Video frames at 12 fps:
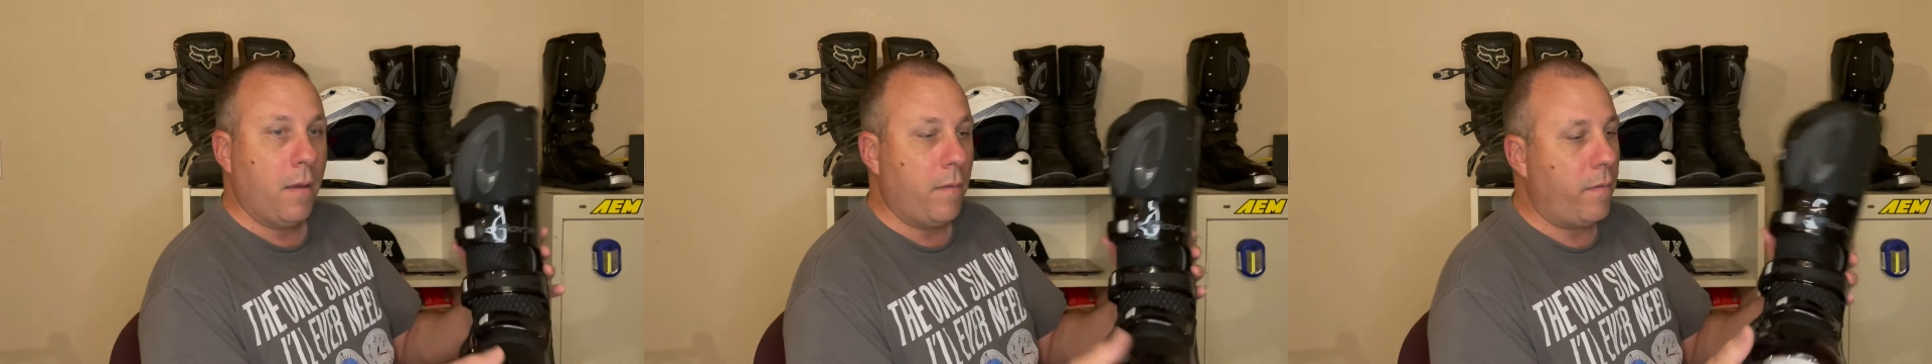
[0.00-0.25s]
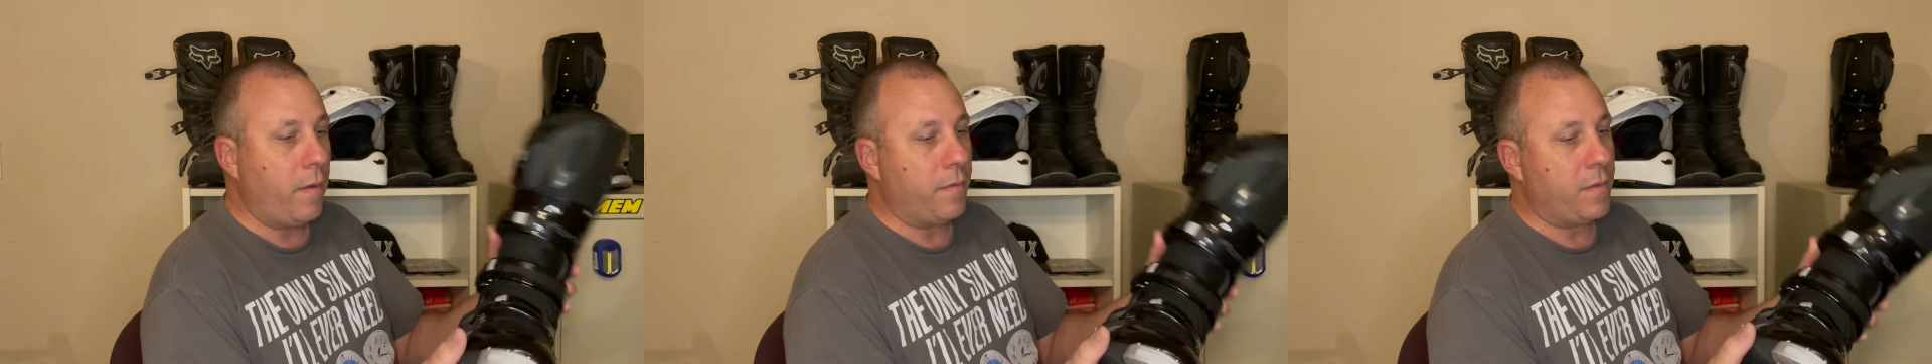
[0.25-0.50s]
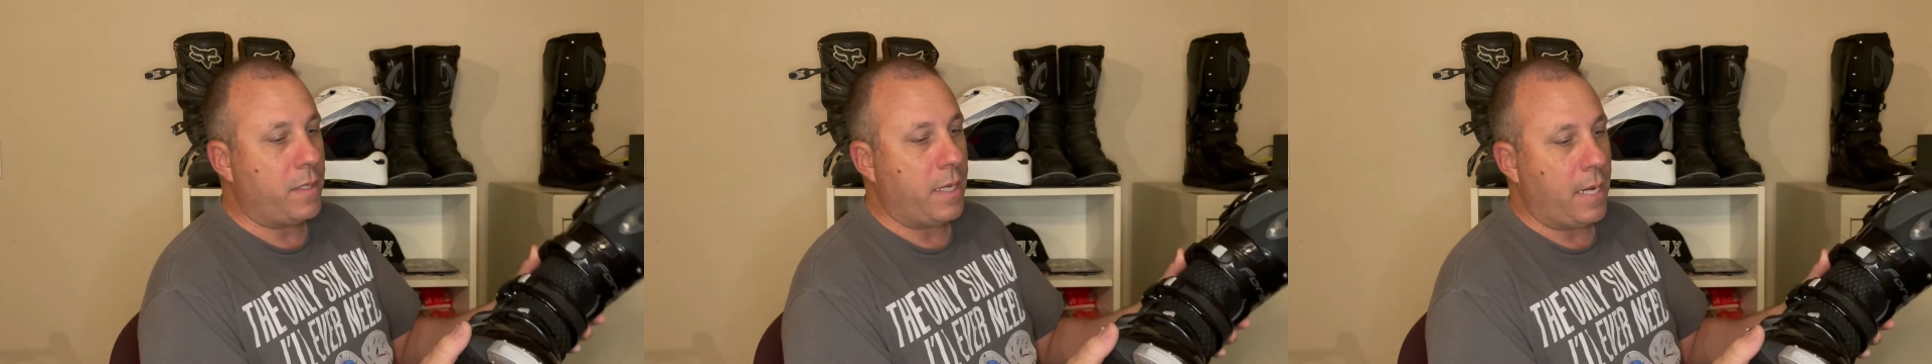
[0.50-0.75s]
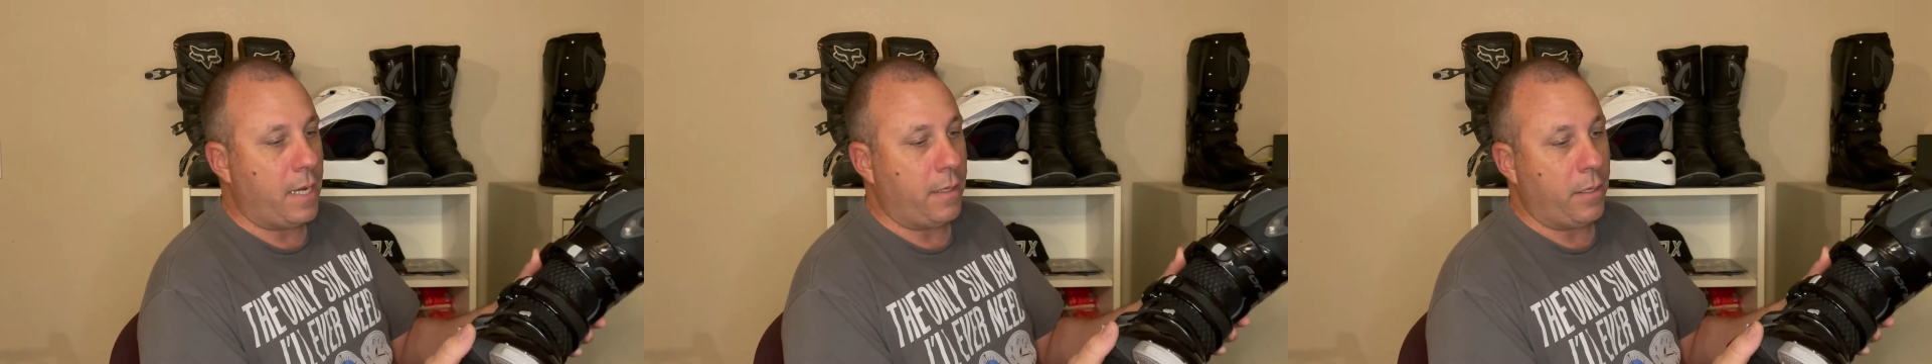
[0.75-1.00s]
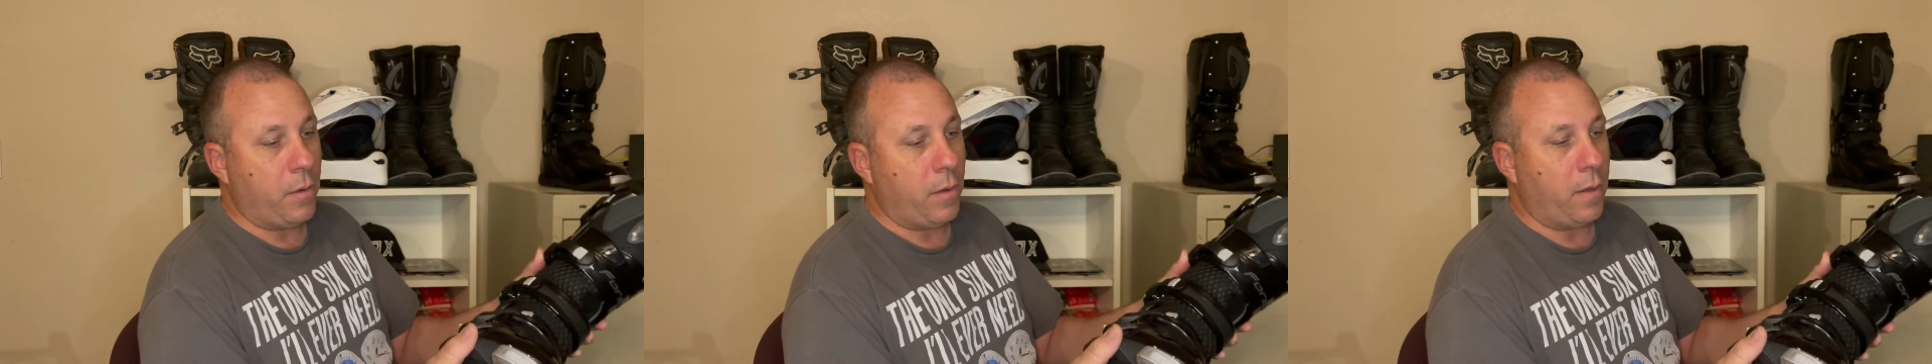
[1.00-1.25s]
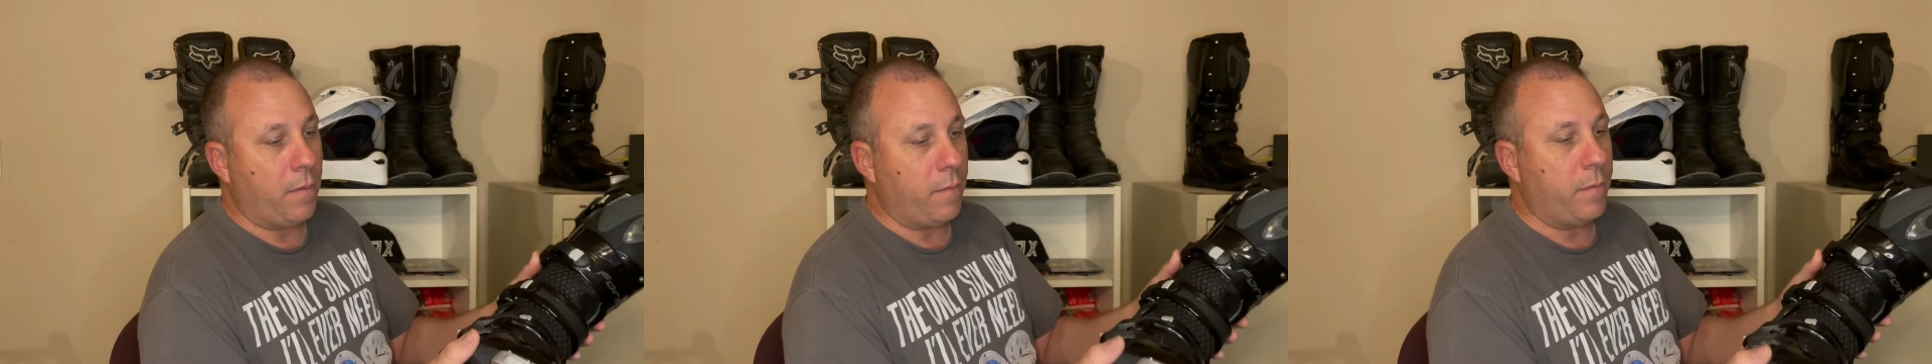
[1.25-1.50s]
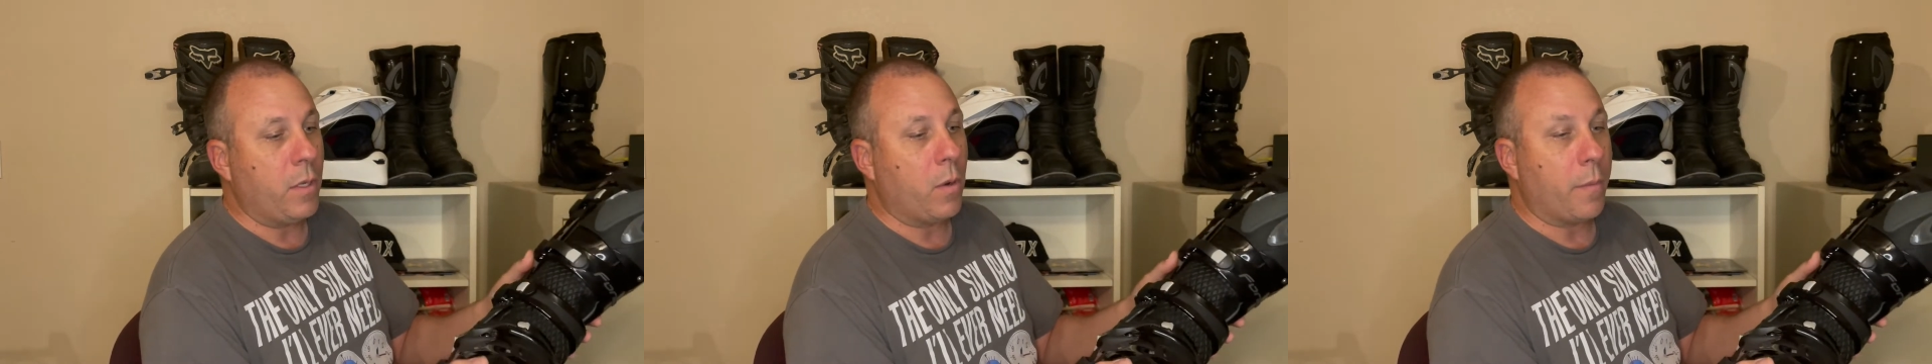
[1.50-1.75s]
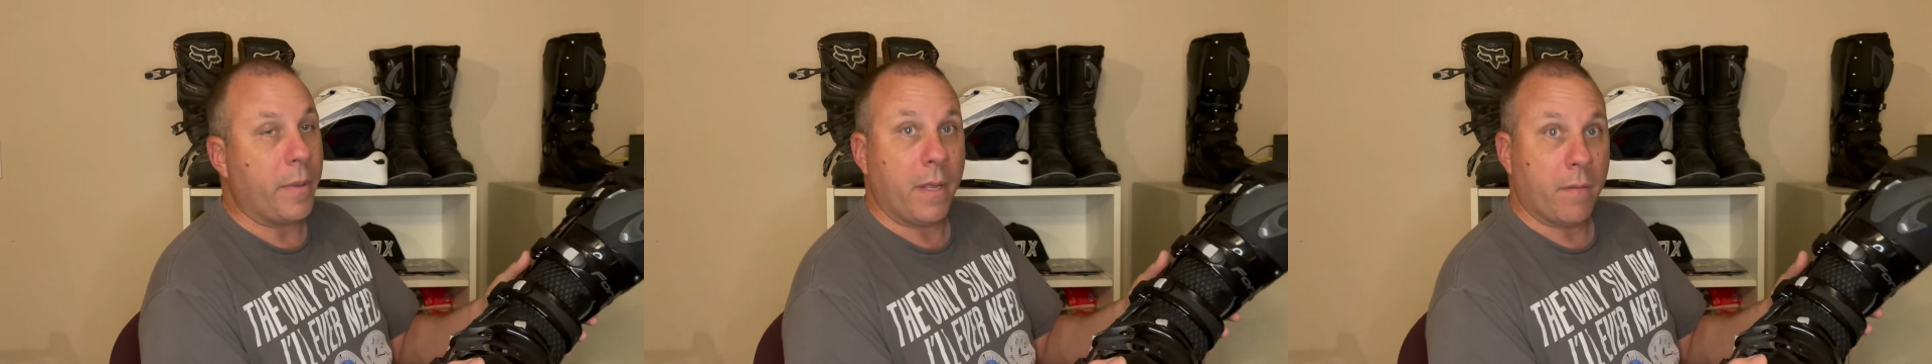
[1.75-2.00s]
15,
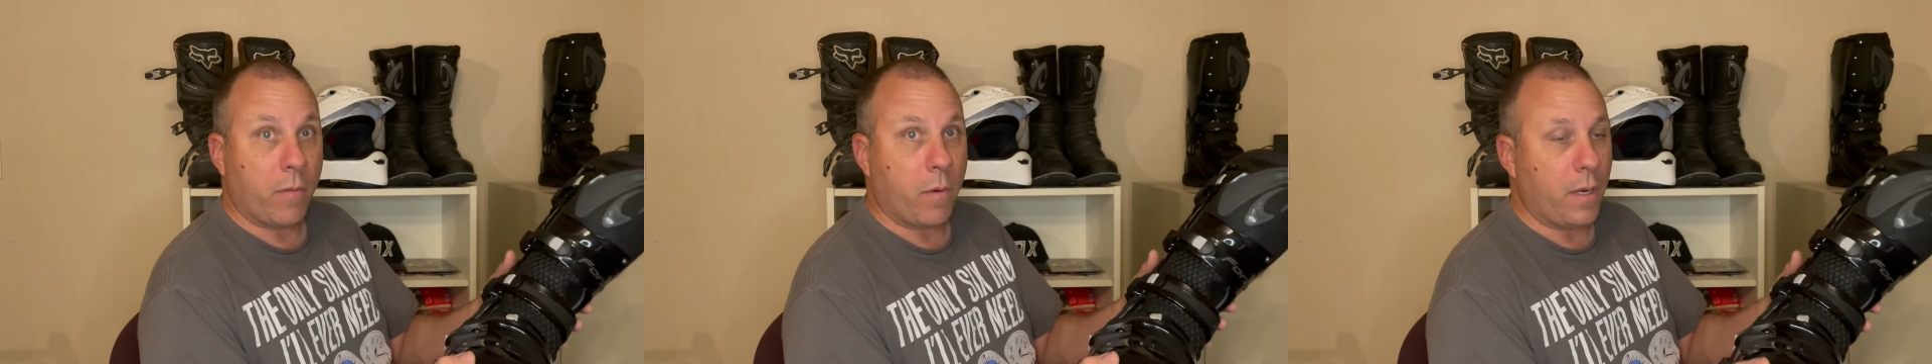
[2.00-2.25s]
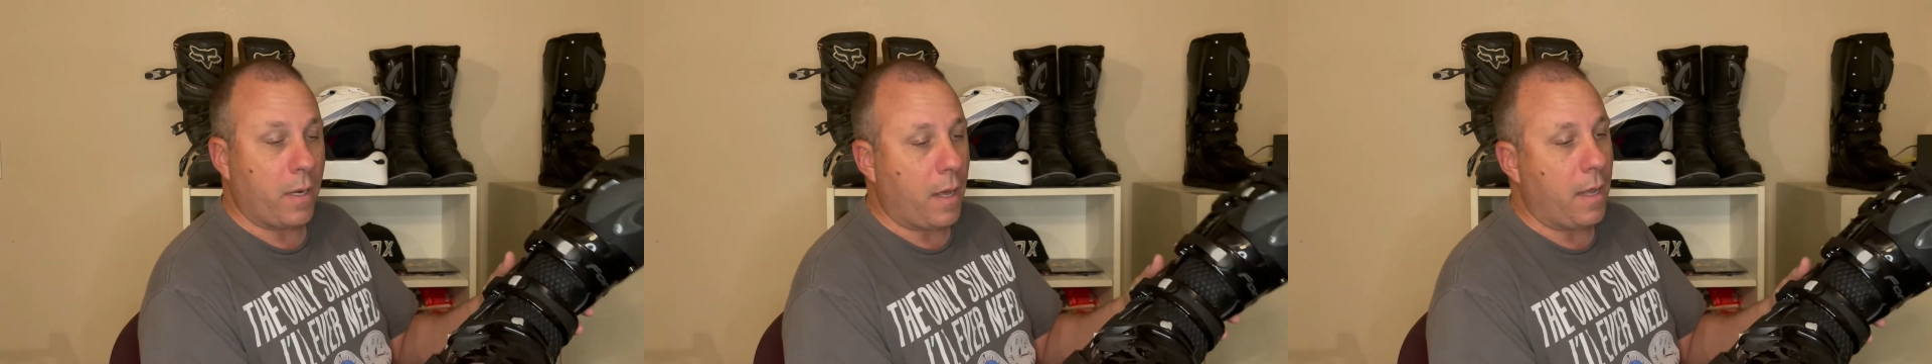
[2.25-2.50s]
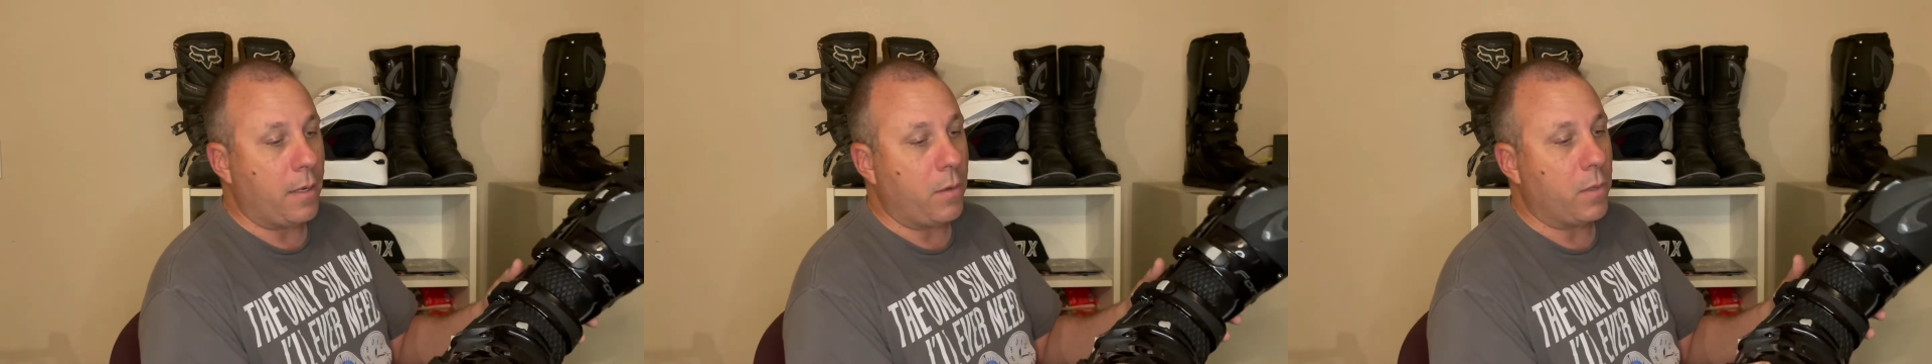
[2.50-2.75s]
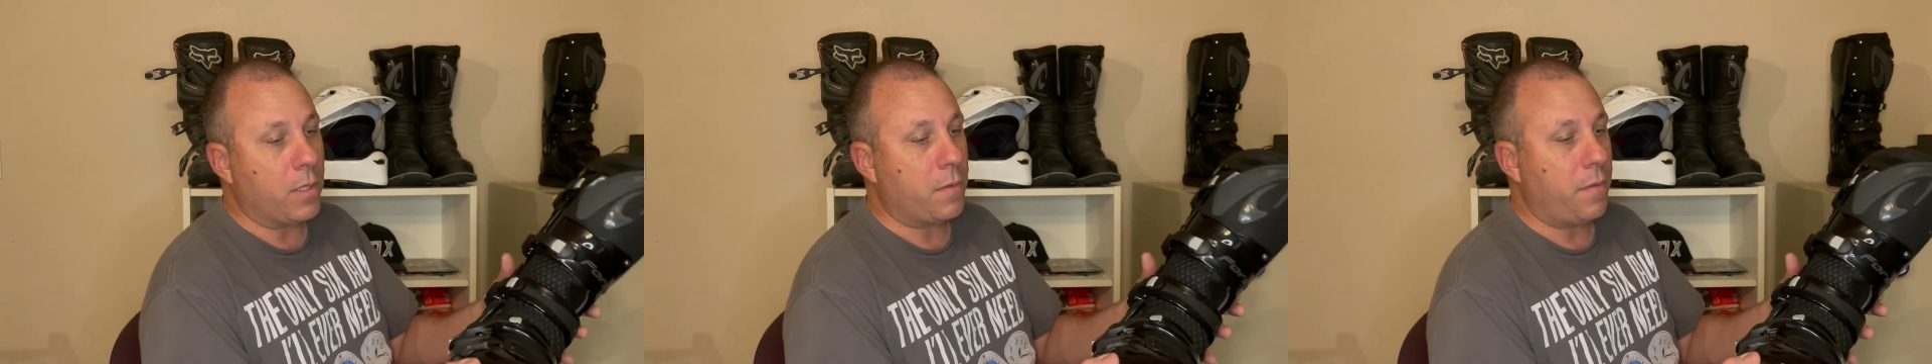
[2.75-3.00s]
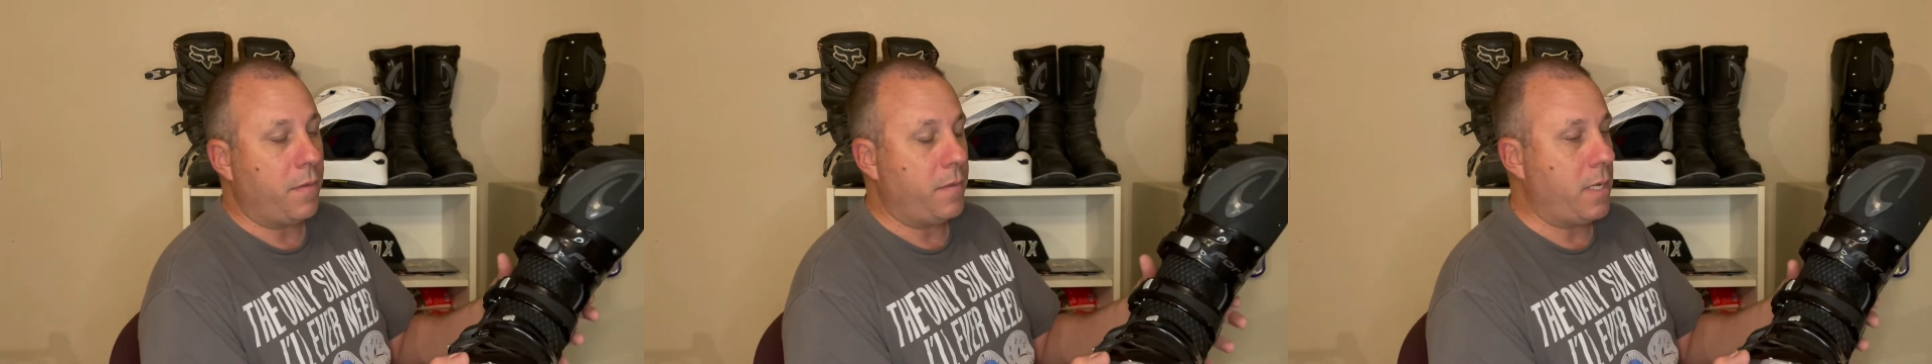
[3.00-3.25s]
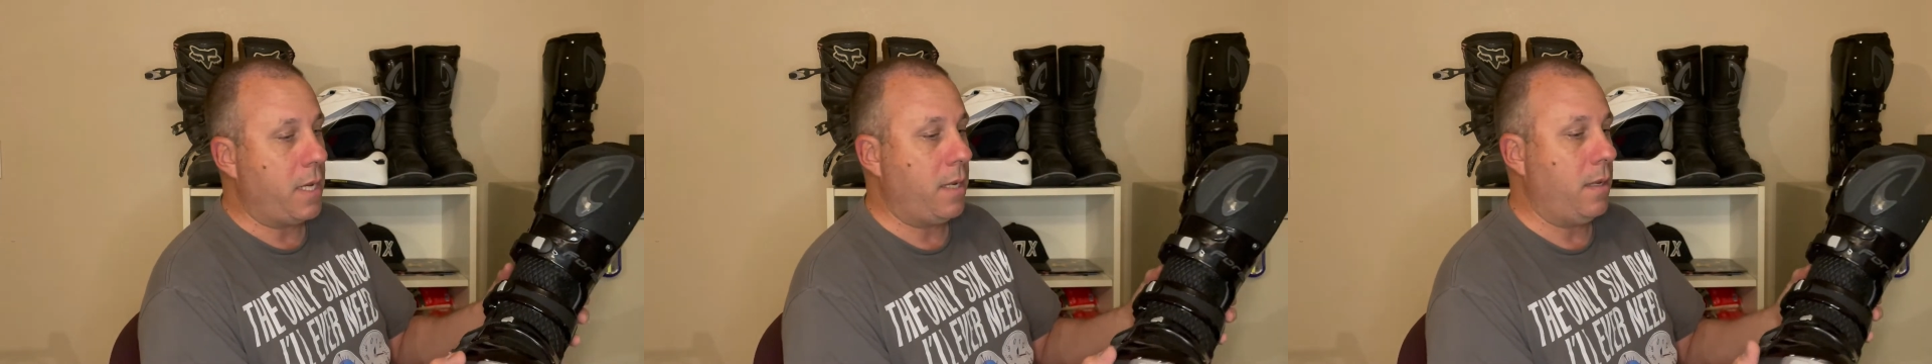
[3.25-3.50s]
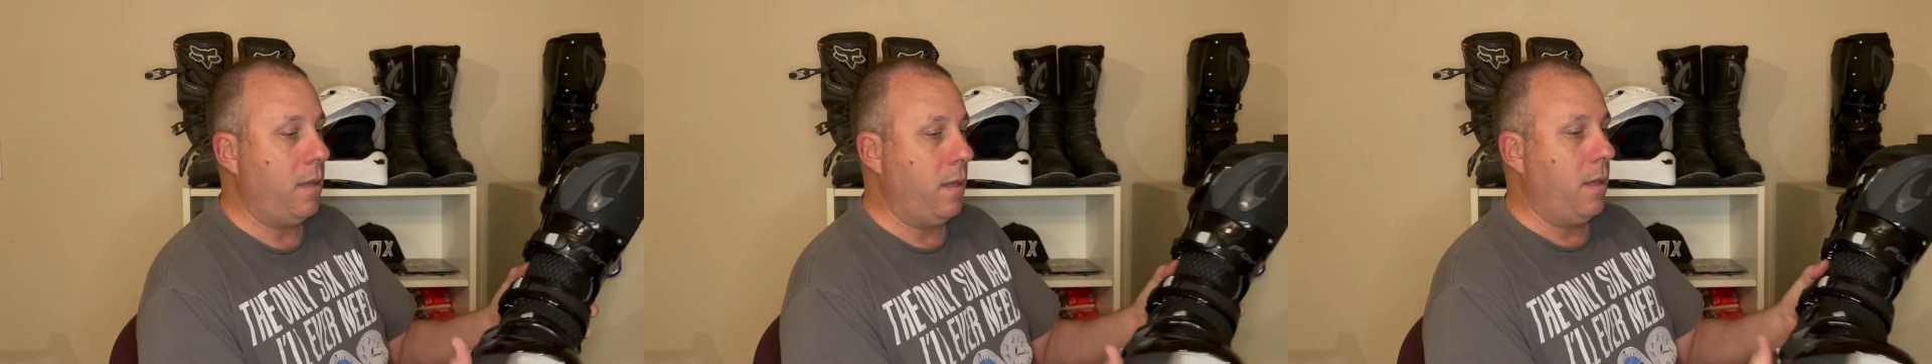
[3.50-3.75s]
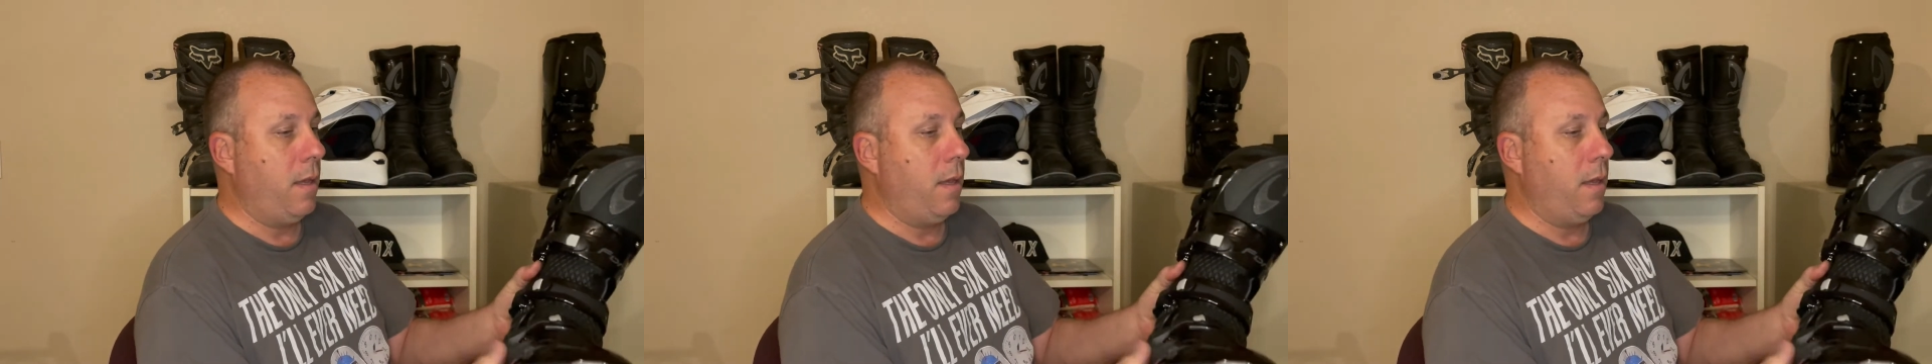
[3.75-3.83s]
European 49, US 15.